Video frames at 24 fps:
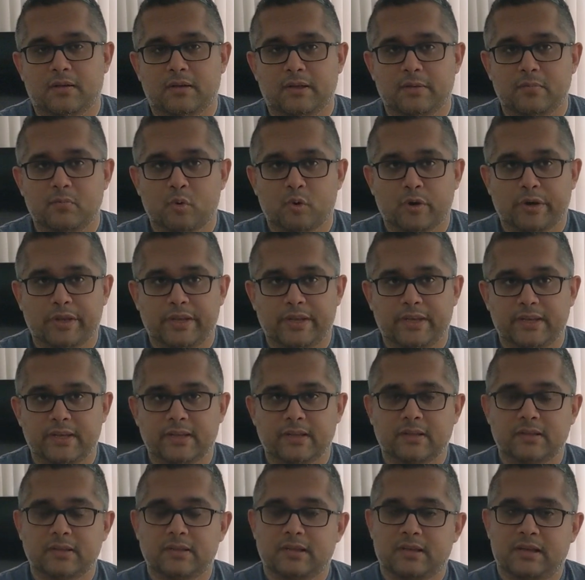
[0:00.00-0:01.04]
in more
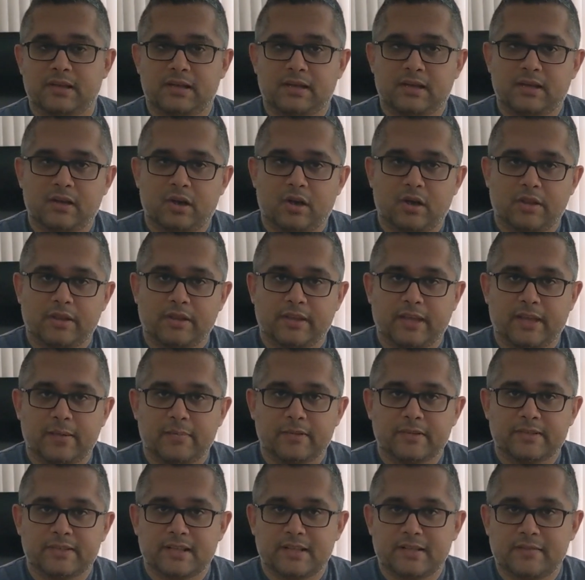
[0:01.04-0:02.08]
detail on the
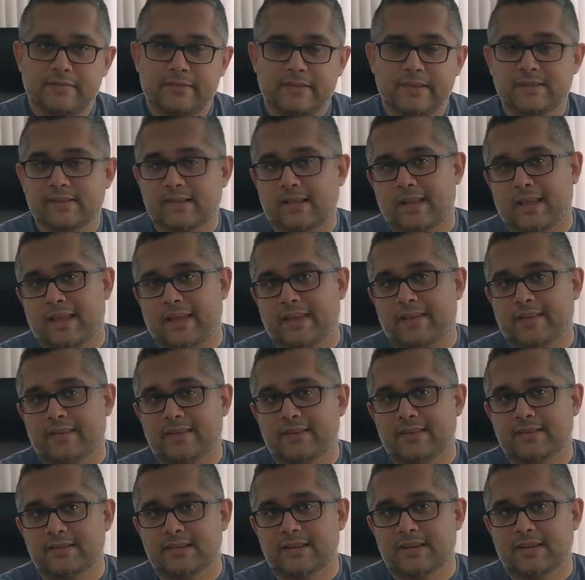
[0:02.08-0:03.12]
game itself, things I like,
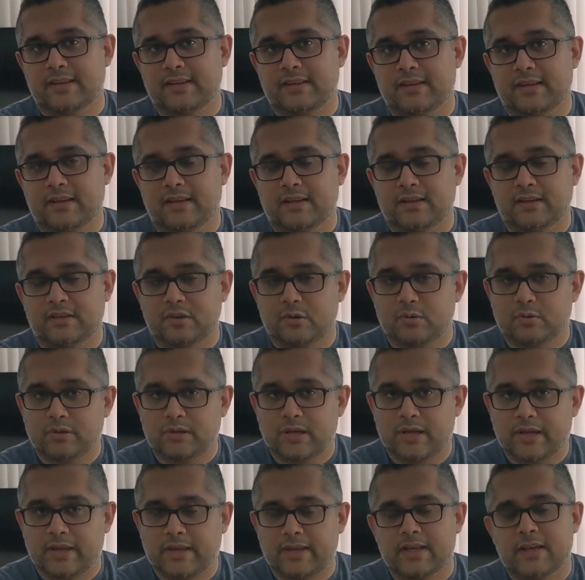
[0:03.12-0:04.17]
things I
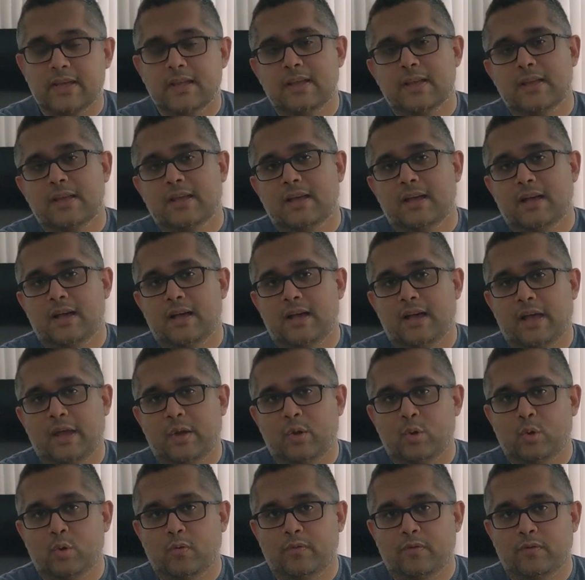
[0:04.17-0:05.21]
don't like,
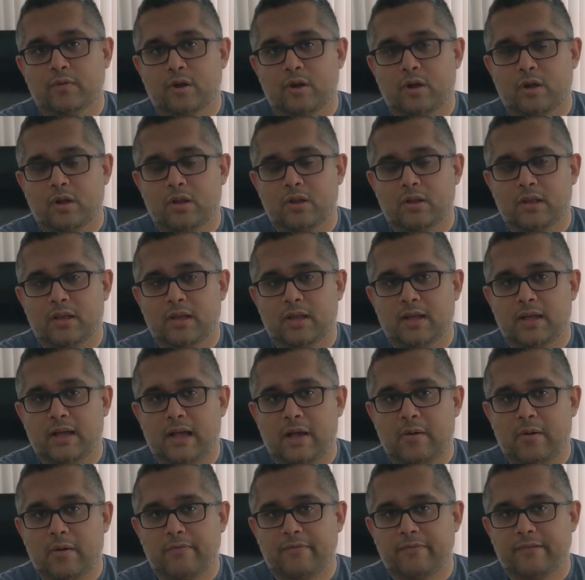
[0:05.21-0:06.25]
and overall
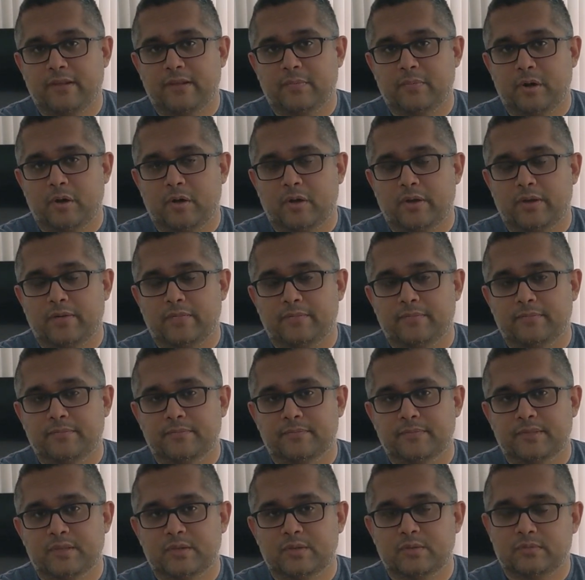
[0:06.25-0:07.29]
how I feel about it.
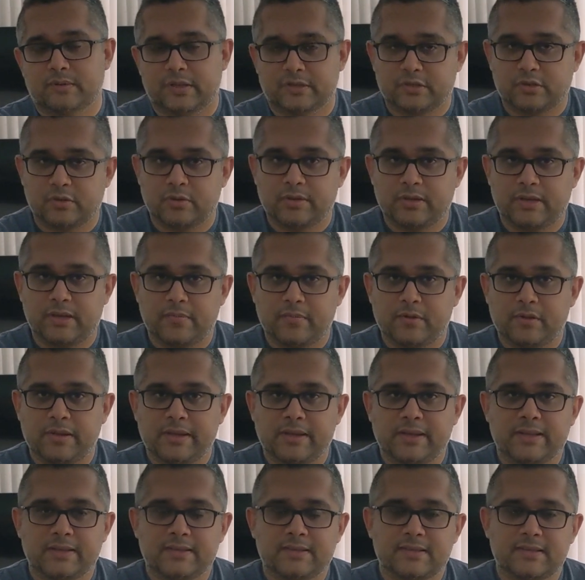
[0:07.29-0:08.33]
So let's go to the table
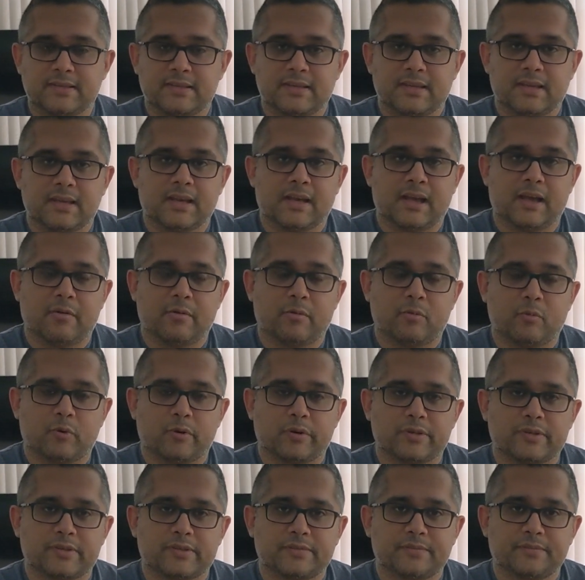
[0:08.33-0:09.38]
and let's see how it
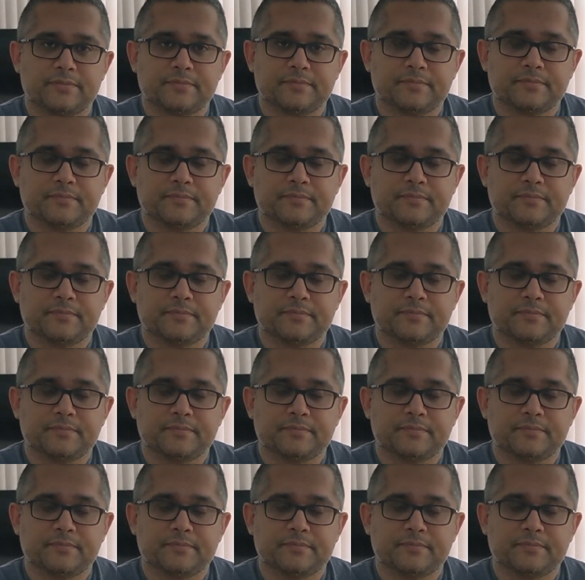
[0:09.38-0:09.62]
works.